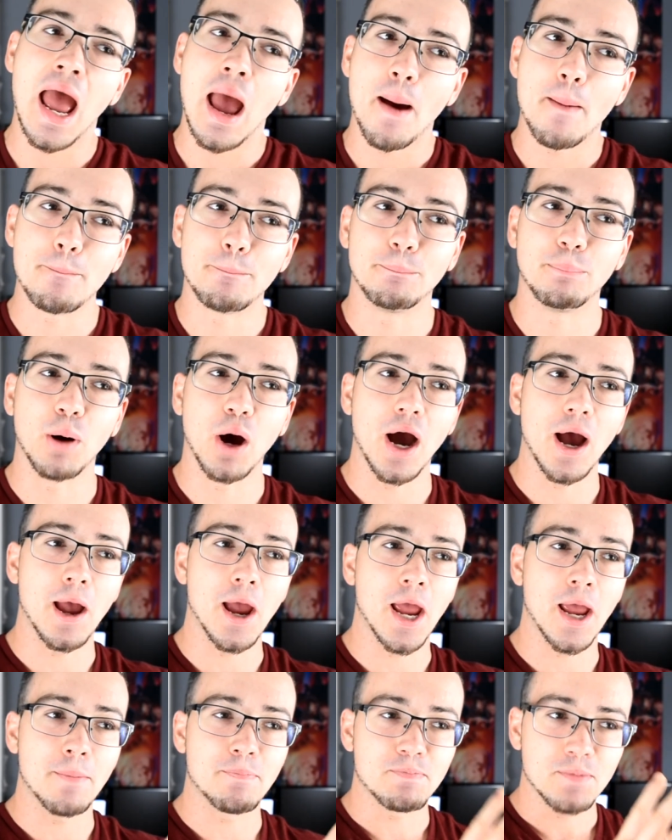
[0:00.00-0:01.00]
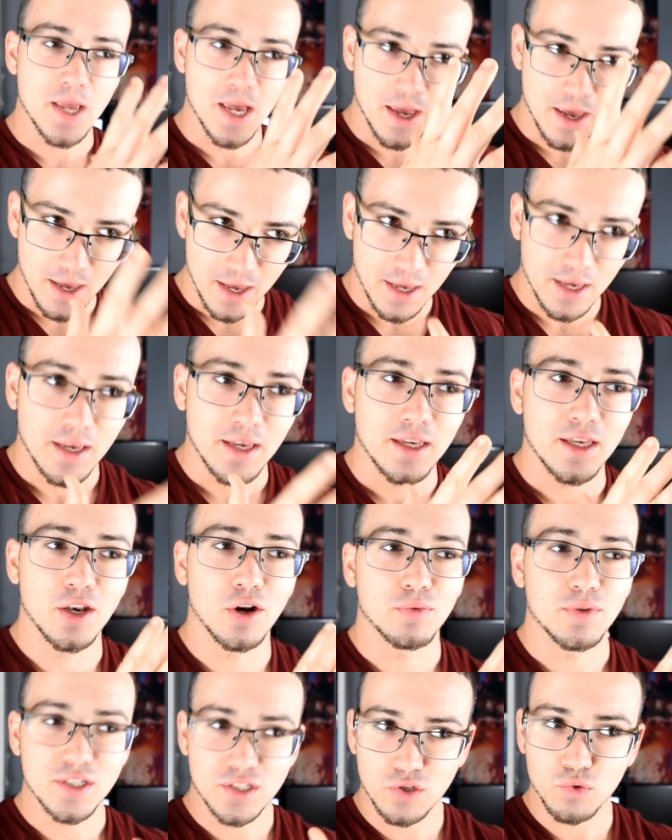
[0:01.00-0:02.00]
But you
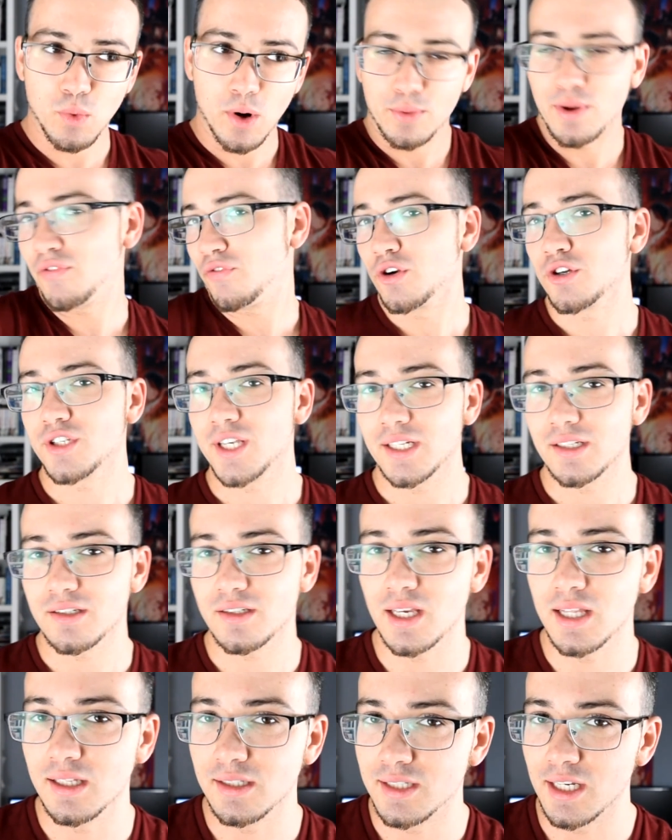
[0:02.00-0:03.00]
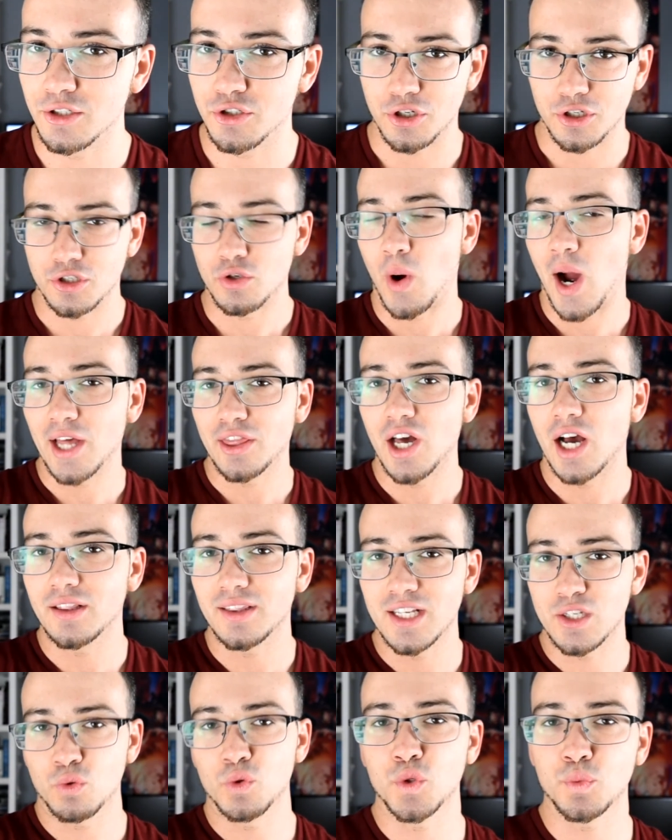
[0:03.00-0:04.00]
know, this is where we first get to see the teacher, so I thought
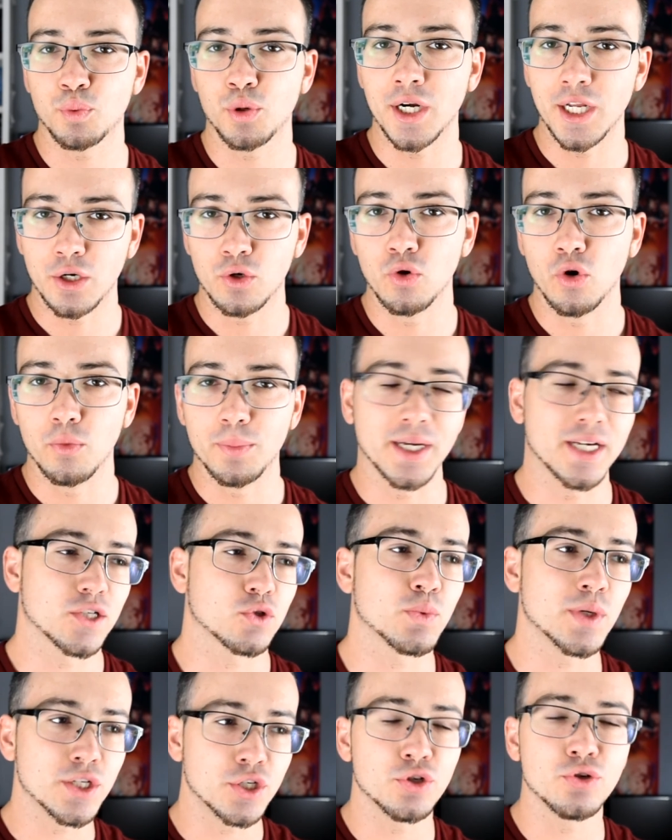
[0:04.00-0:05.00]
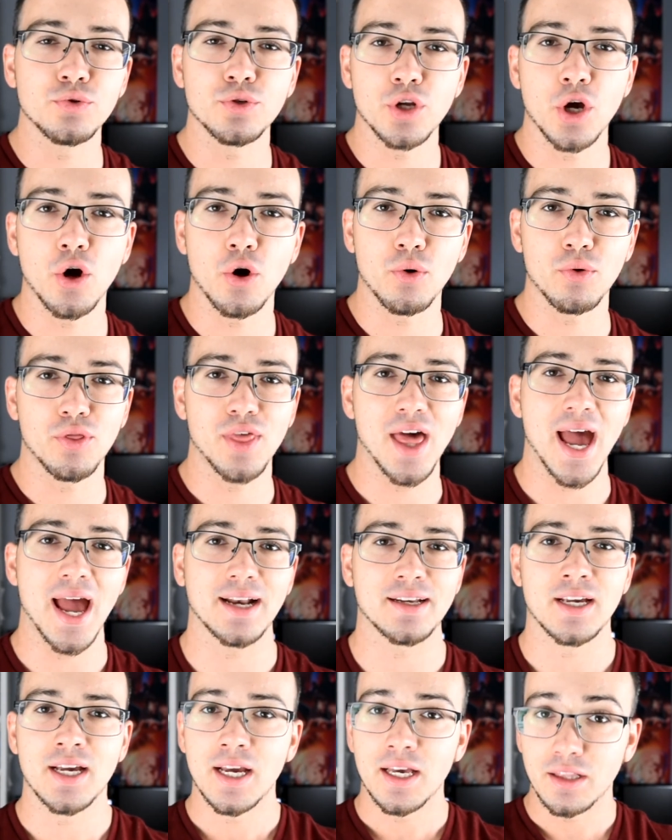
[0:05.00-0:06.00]
this was pretty cool, because we do know
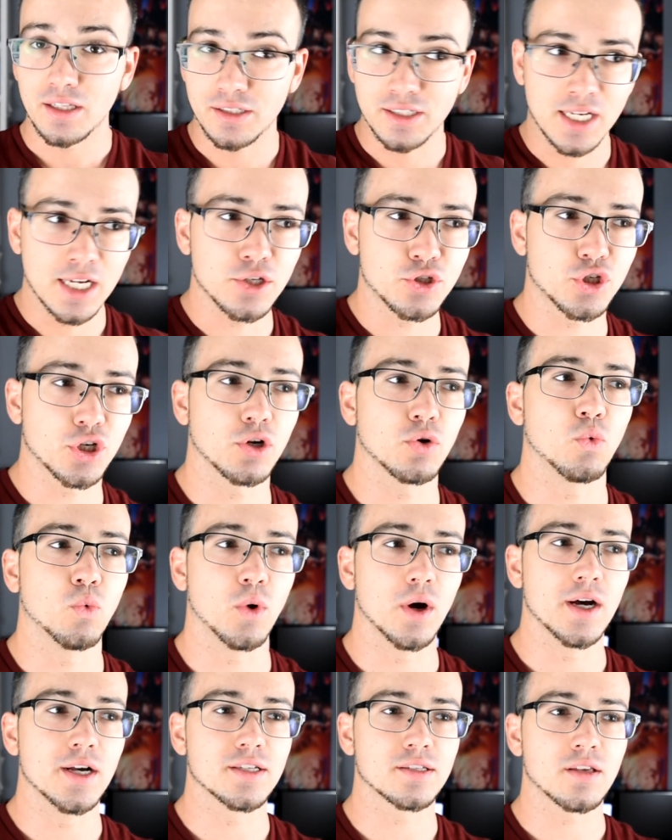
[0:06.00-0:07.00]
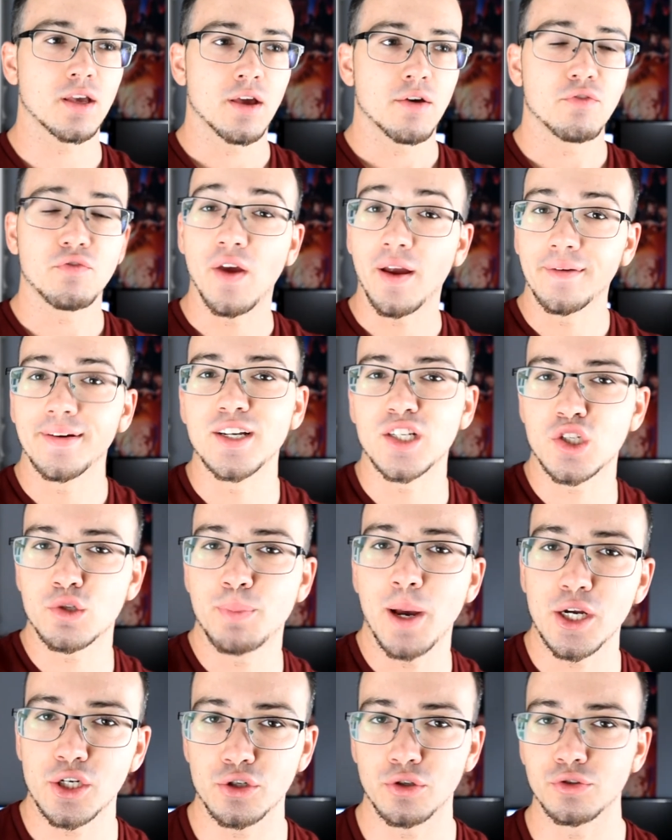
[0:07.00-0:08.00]
that the teacher was very
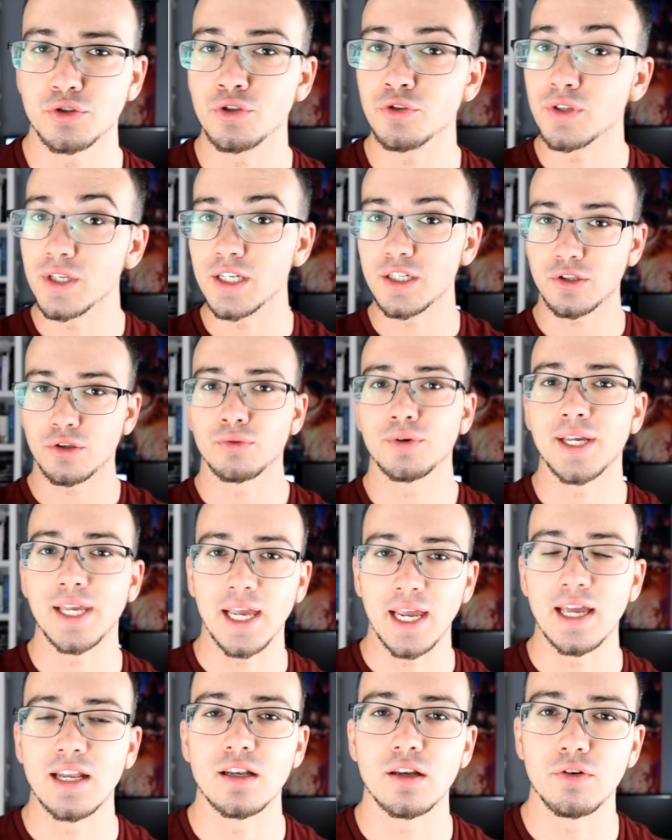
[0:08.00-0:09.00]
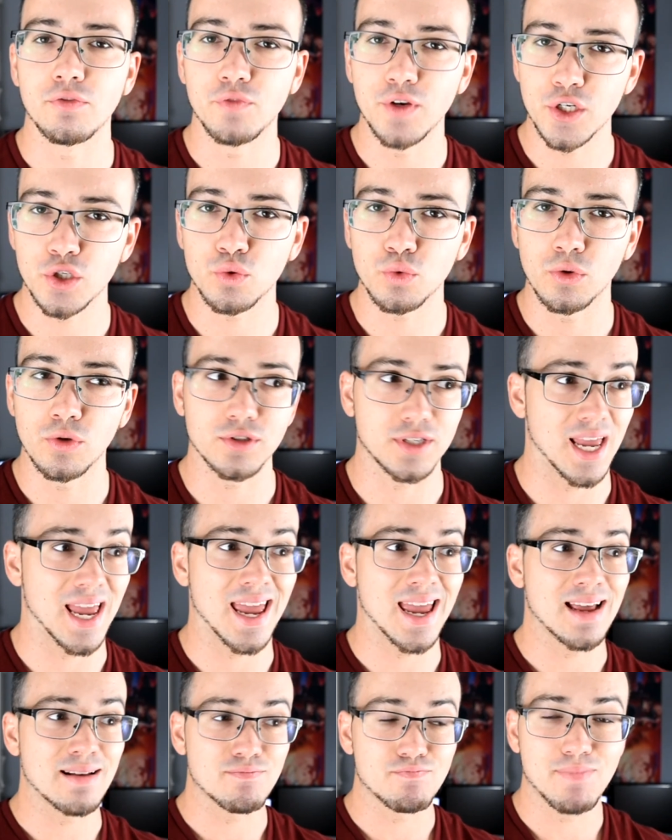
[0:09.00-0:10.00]
special to these three individuals
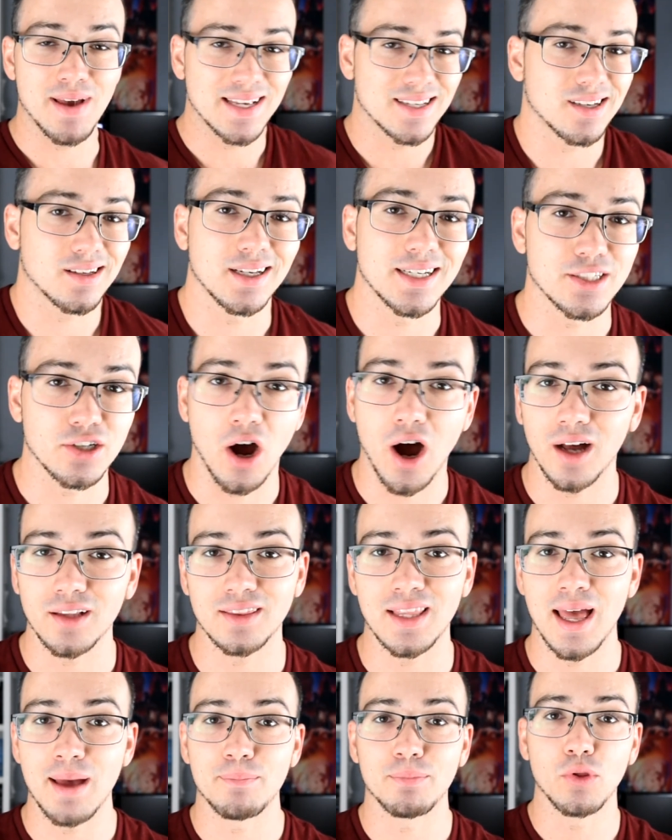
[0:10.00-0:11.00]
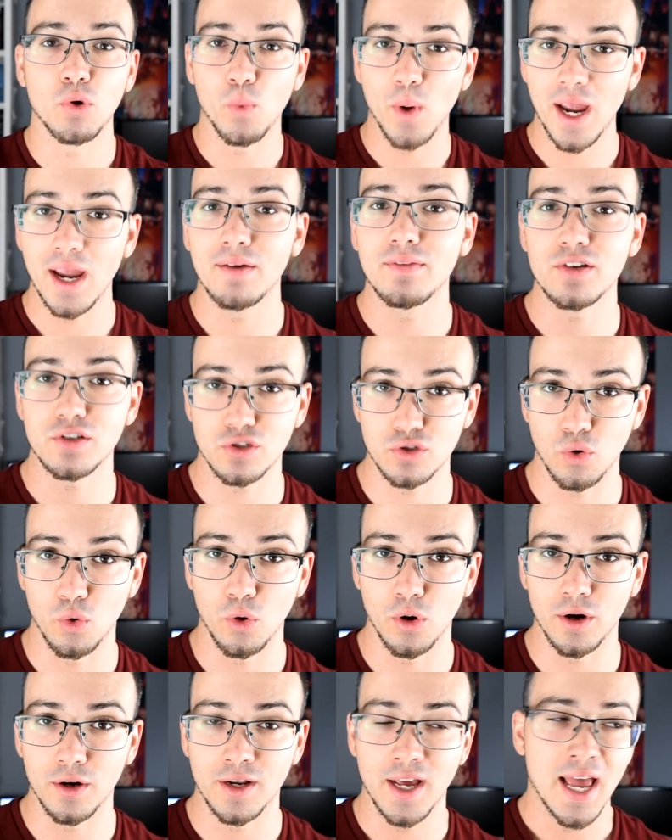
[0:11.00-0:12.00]
and basically taught them the way of the
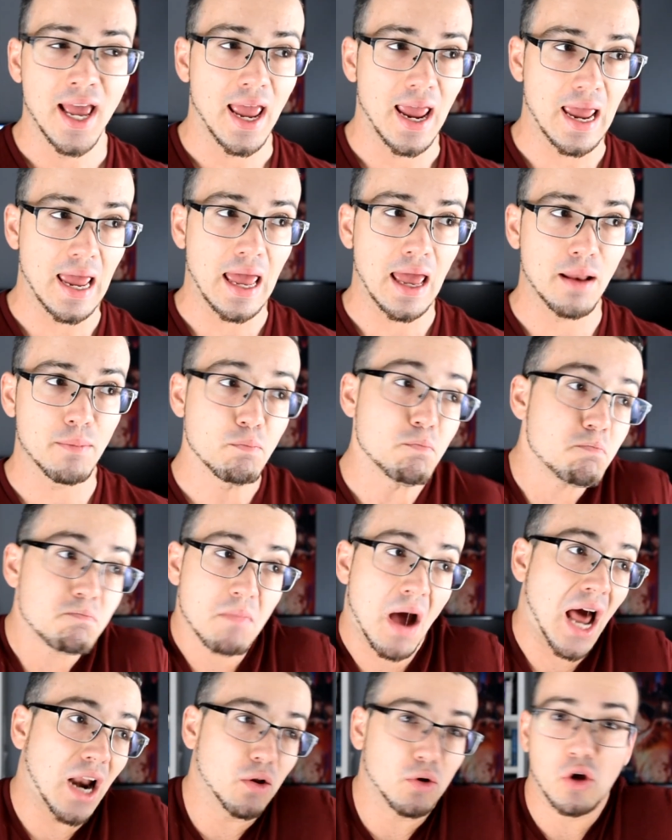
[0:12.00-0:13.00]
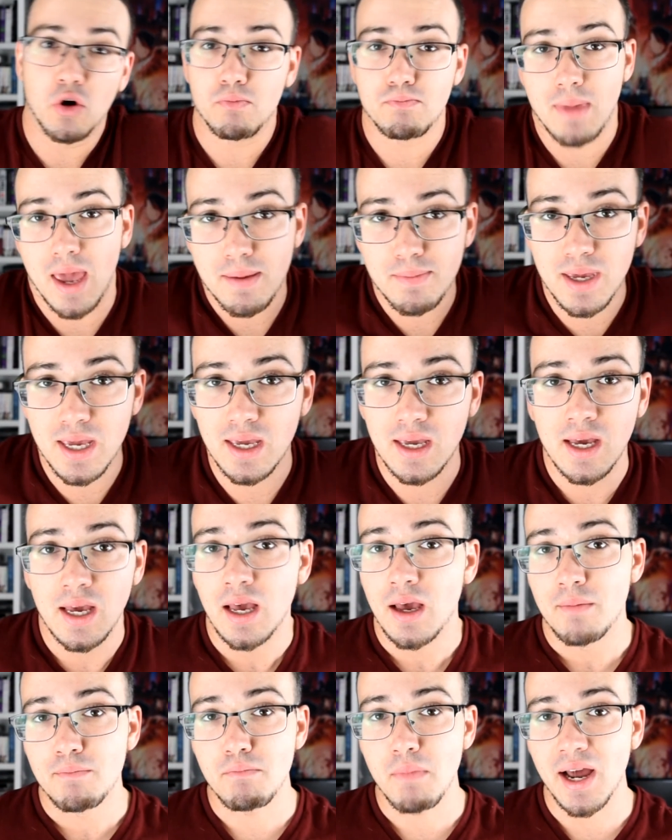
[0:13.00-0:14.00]
sword, and I don't know, maybe
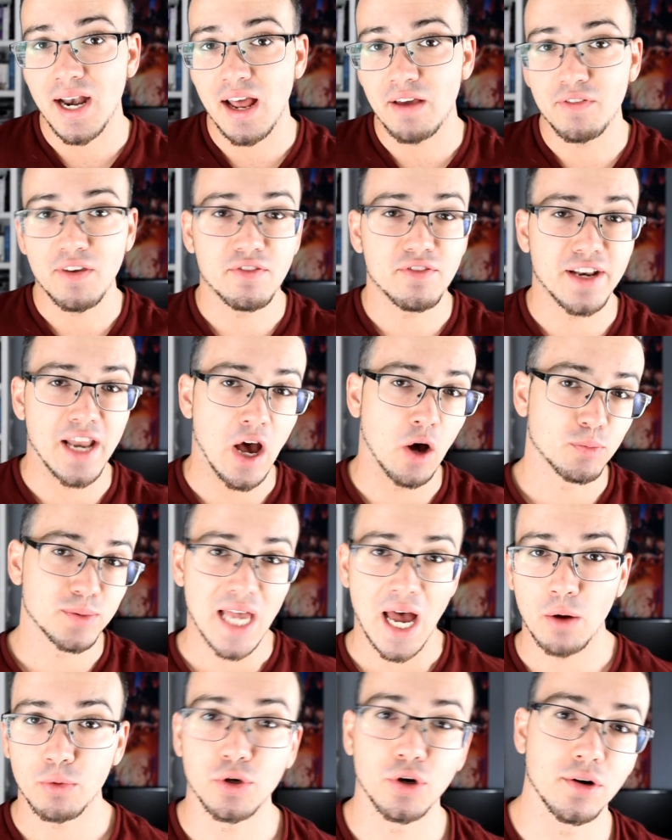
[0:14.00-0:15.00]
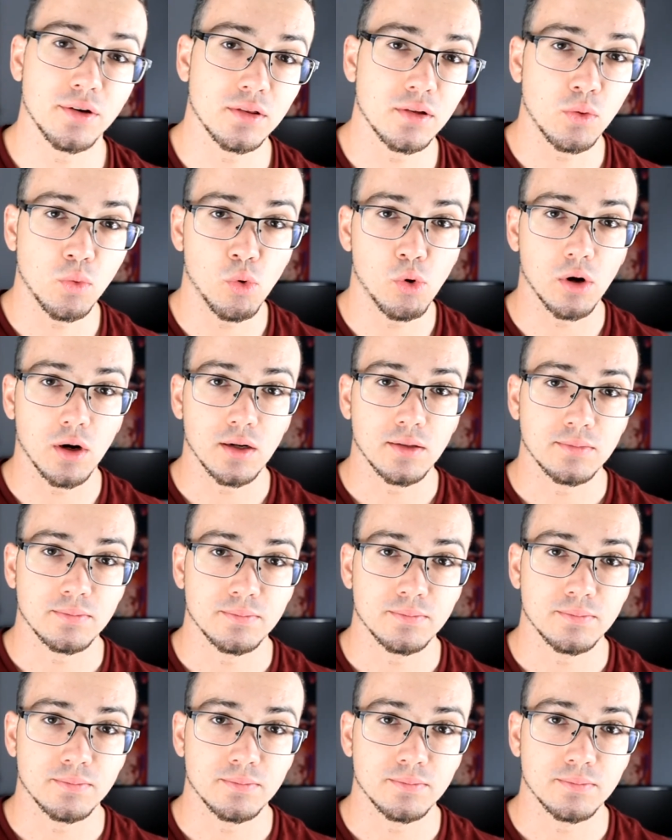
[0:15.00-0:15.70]
might have even helped out during the war.